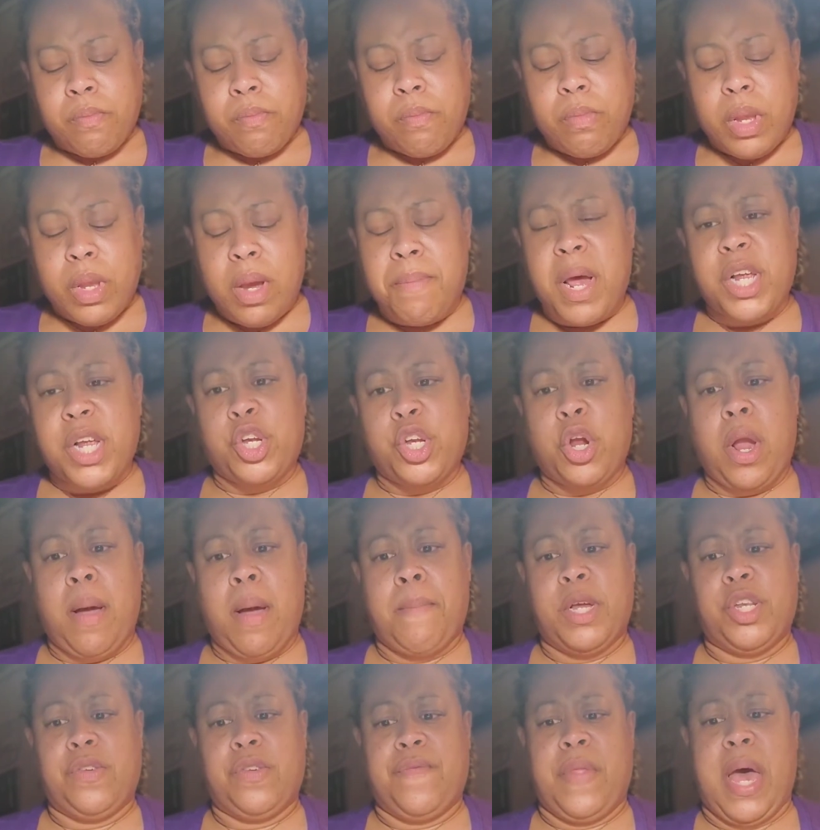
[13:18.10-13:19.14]
I'm not sure how
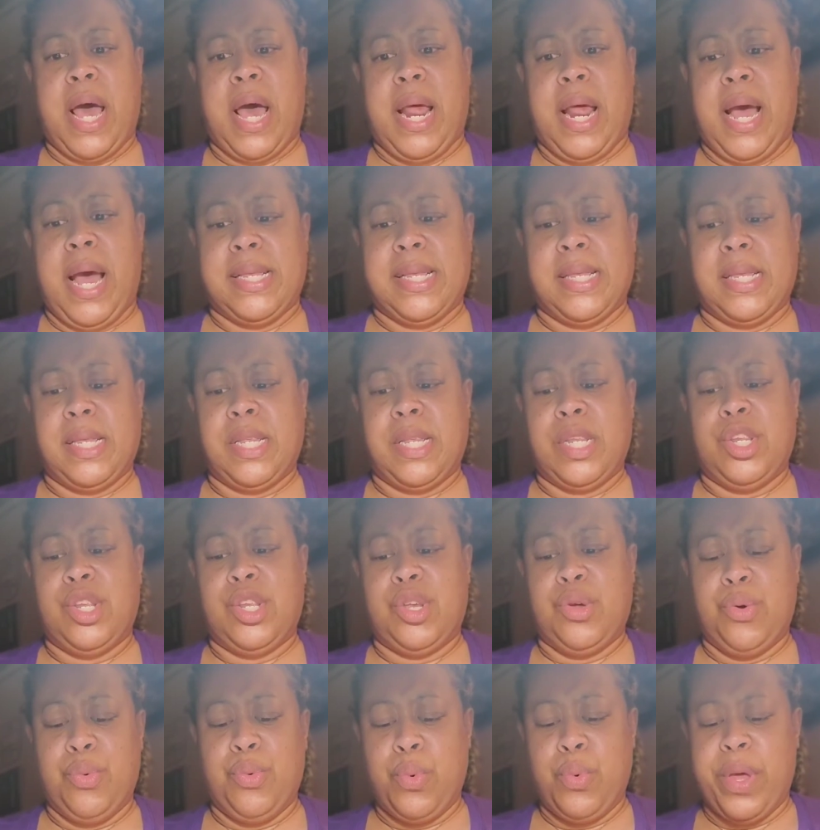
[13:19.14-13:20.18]
much of that has to
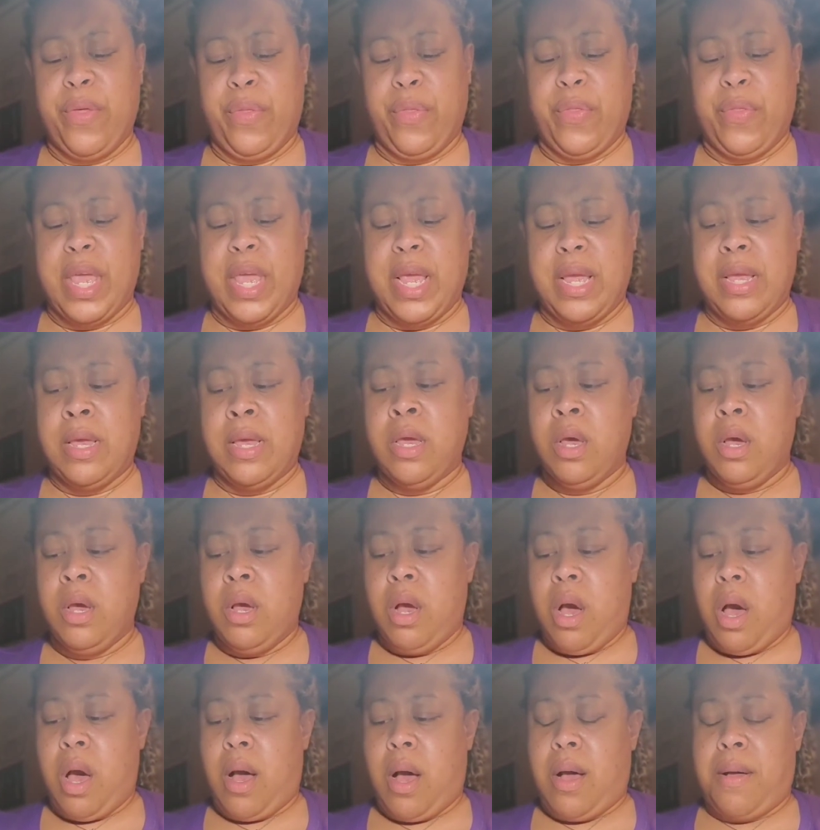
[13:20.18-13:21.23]
do with the
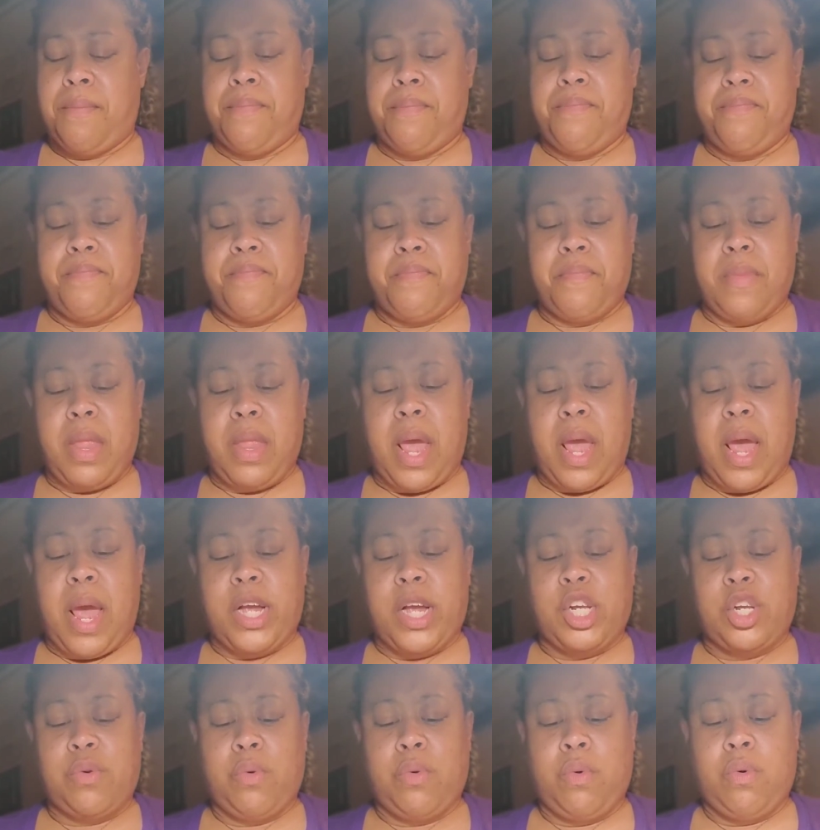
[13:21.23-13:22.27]

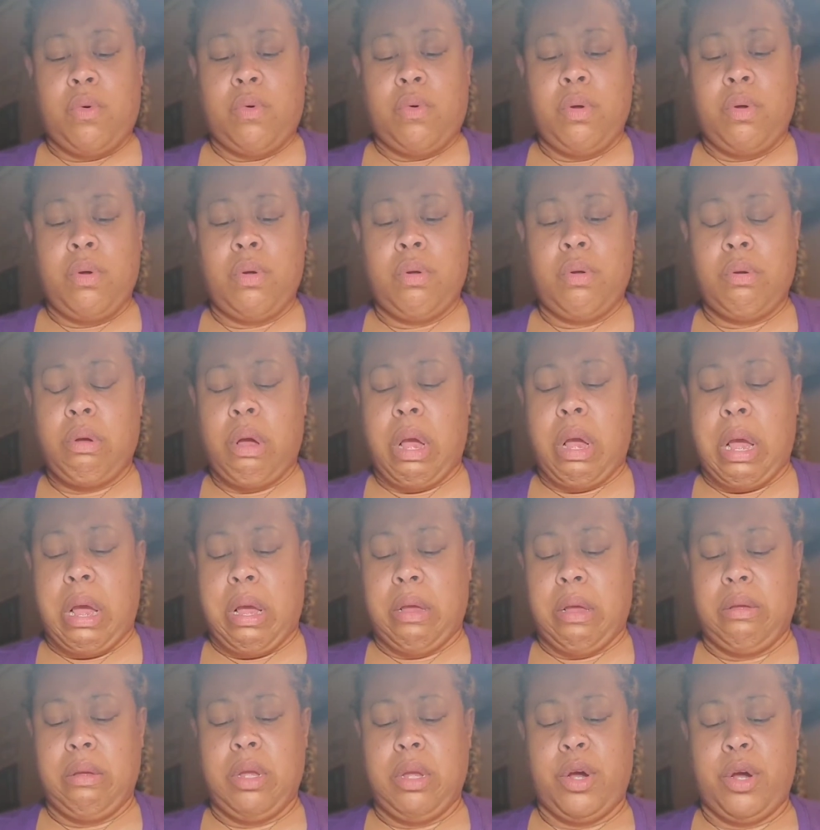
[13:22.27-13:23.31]
actual,
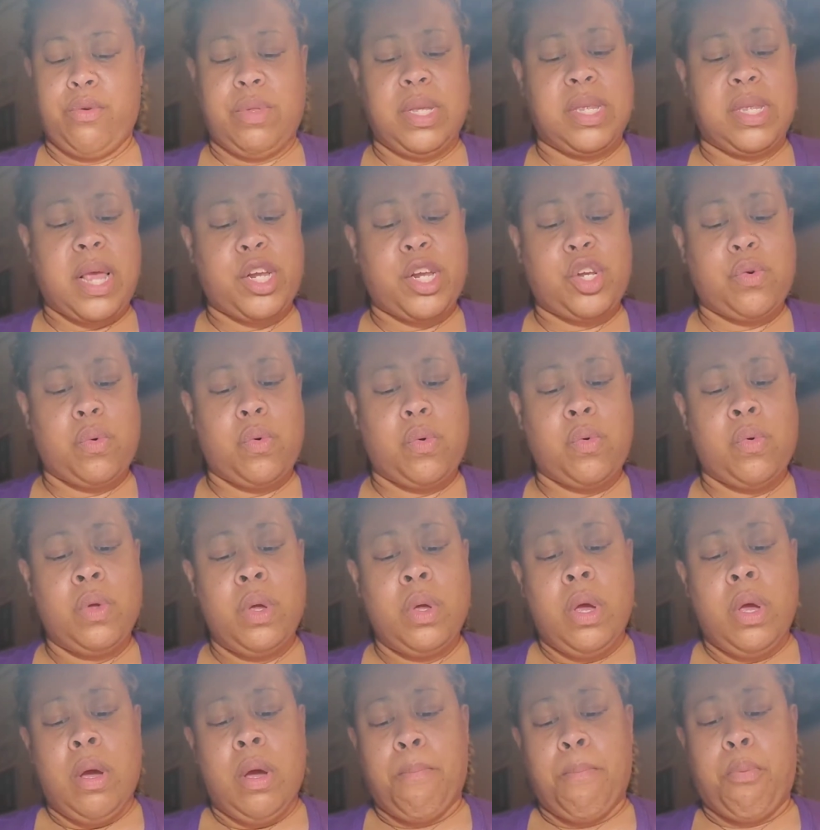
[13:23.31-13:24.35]
you know, this actual
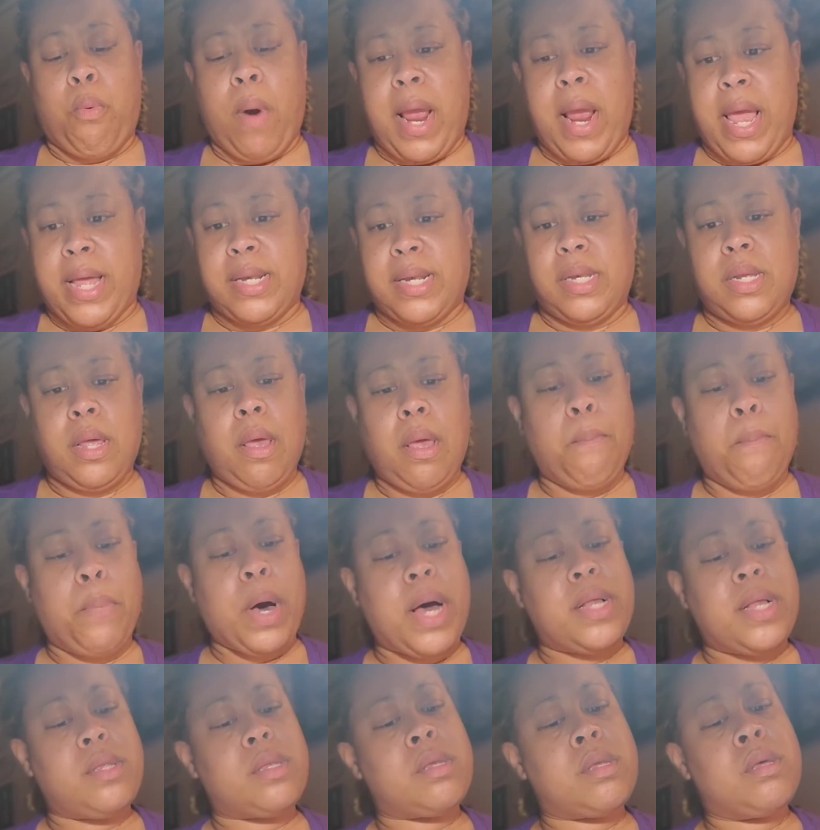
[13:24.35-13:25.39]
brand,
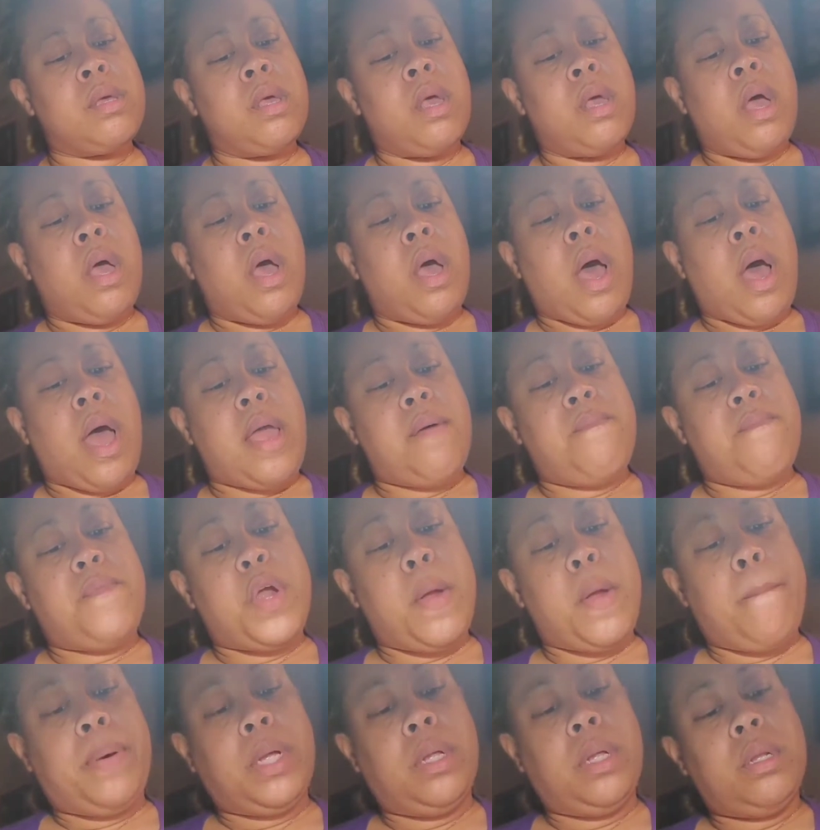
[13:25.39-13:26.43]
but I am
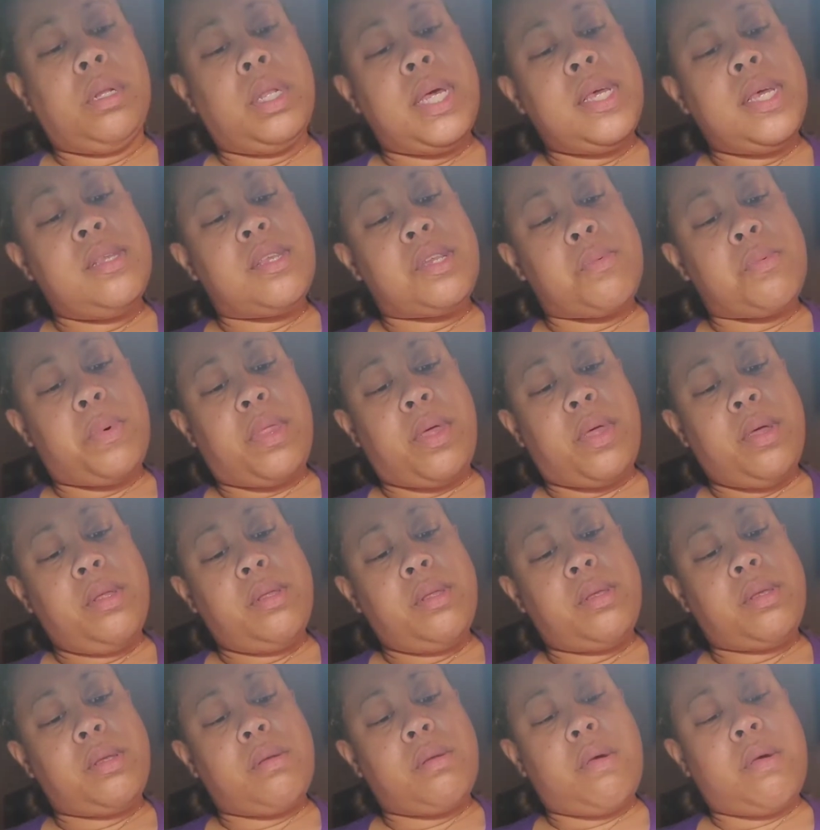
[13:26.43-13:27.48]
very pleased with
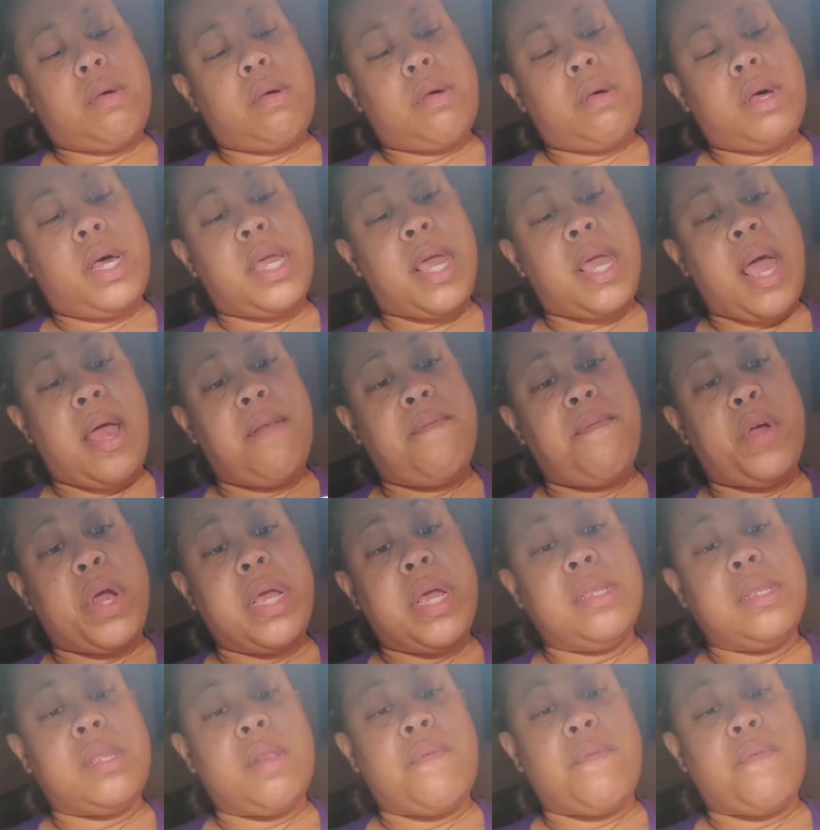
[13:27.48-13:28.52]
it. Again,
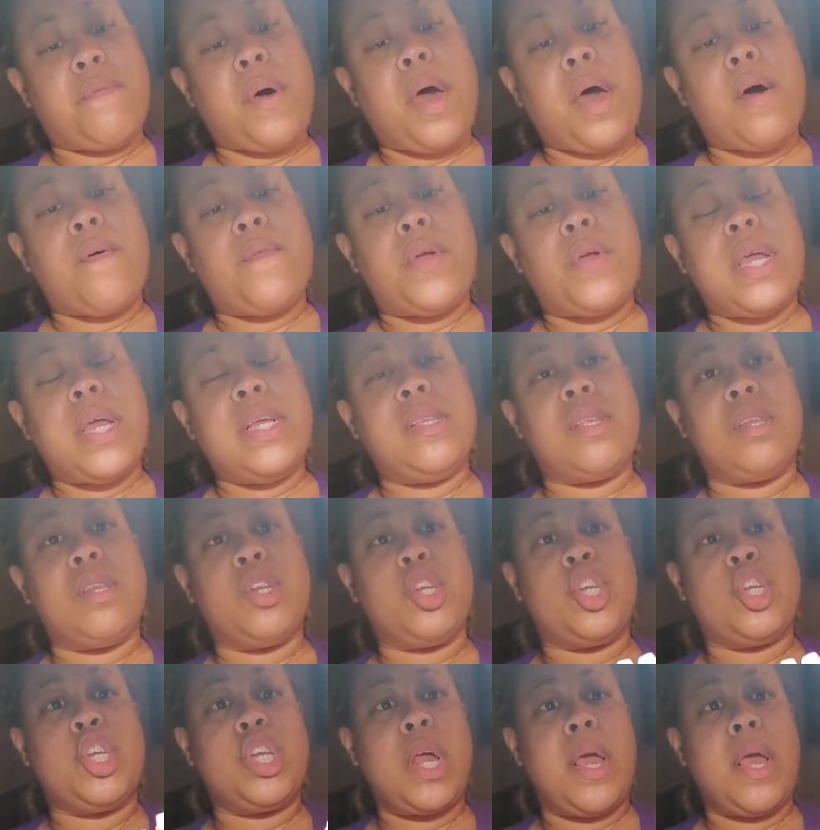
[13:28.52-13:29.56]
very easy to file, very easy
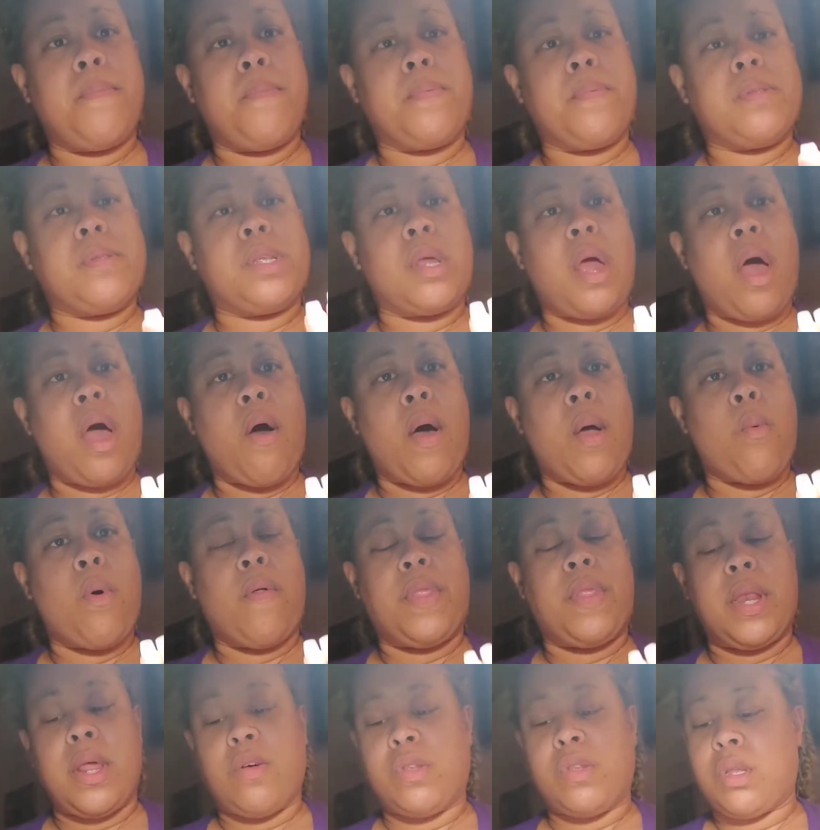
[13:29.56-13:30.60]
to shape to how I
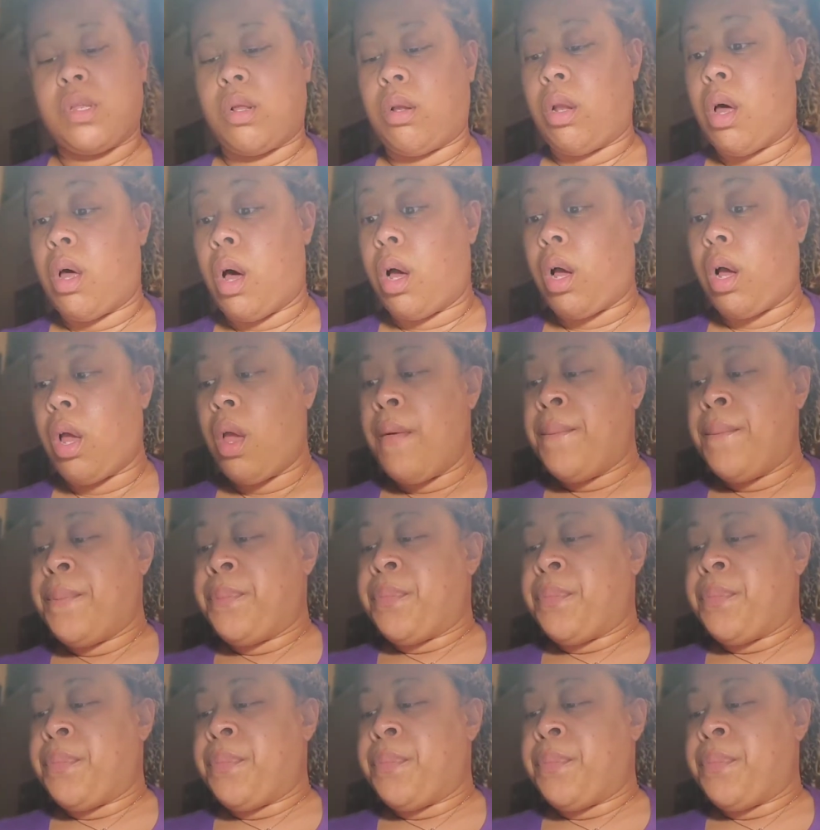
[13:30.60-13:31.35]
want the nails to look.